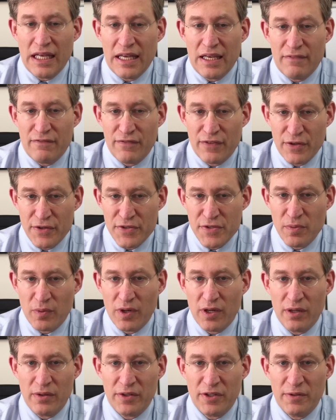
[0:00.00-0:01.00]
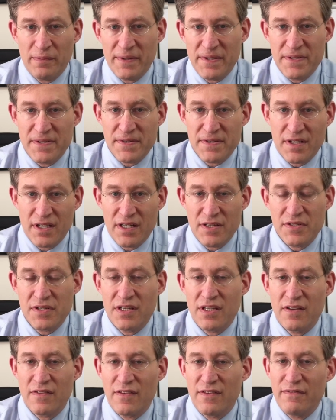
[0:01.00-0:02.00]
First, we're going to be
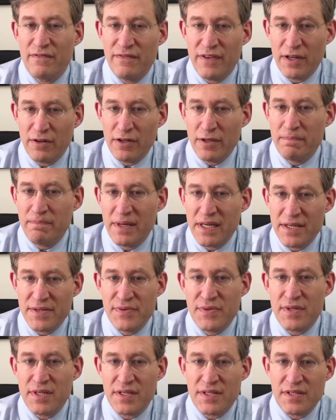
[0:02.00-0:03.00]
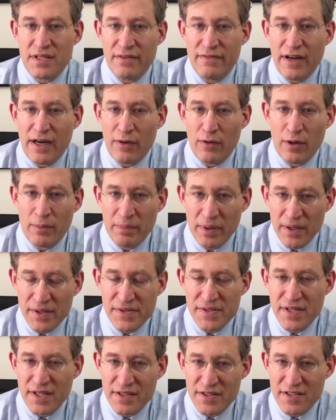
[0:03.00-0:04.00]
discussing the very basics of how a
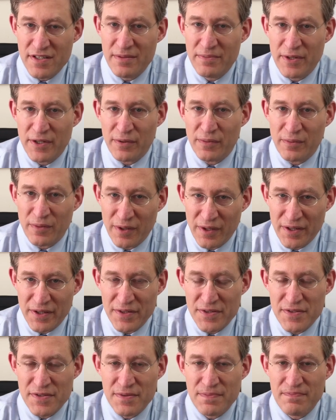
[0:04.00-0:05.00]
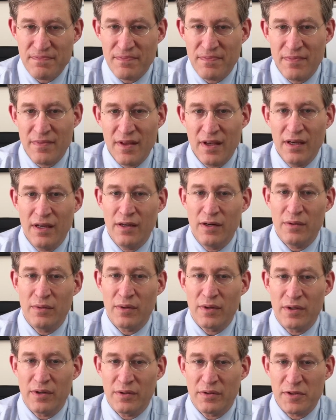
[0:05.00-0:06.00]
pulse oximeter works. We're
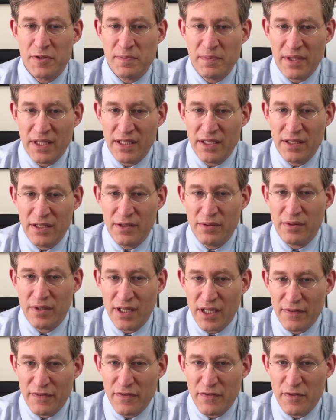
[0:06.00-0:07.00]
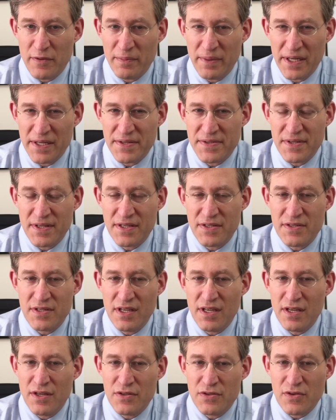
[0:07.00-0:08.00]
going to explain to you enough of the basics
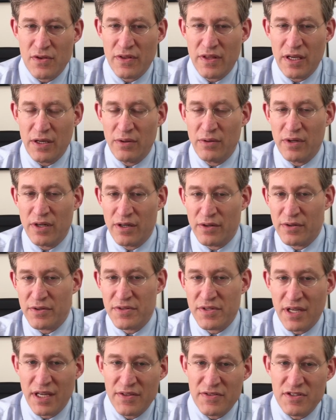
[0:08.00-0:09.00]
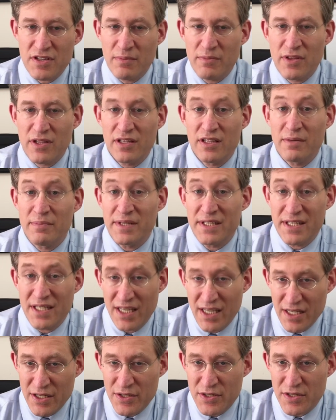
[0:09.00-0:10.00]
so that you can understand some of the
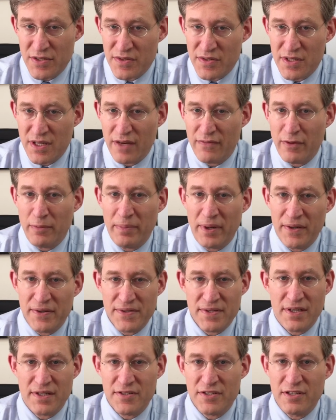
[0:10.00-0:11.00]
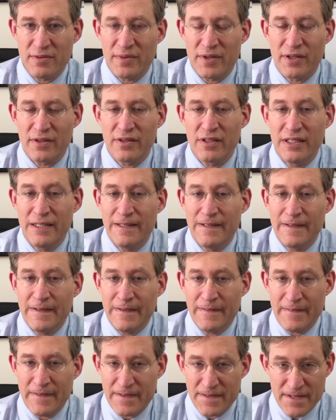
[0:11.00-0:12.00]
limitations of a pulse oximeter
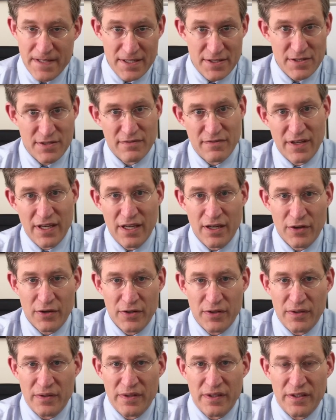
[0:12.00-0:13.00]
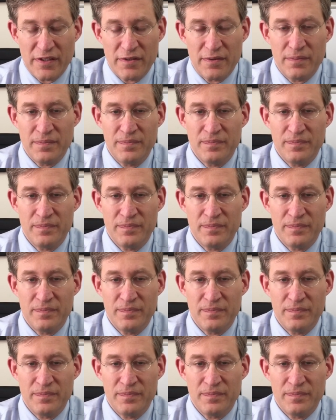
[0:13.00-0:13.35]
in the intensive care unit.